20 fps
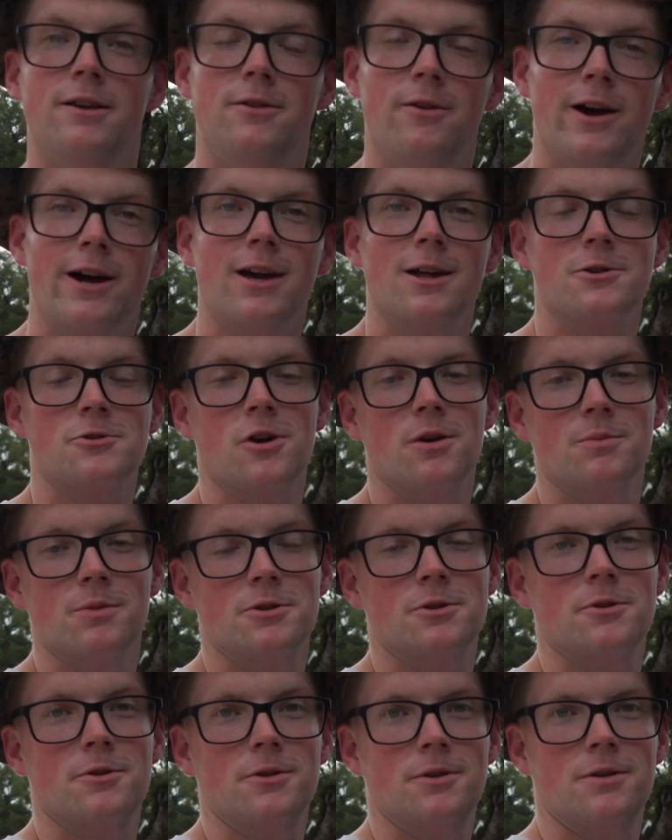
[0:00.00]
Do I gotta show them to
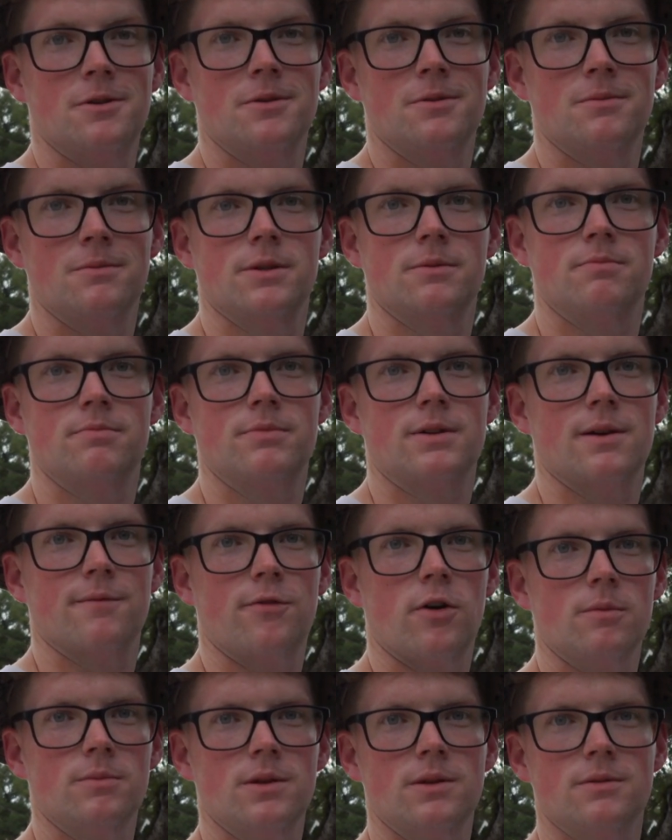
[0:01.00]
Shirley to
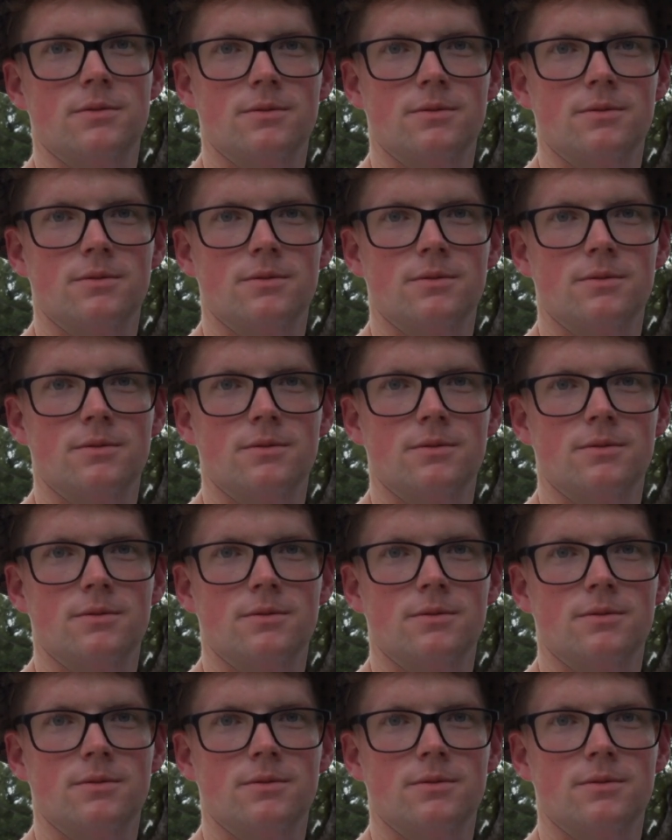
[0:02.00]
confirm this?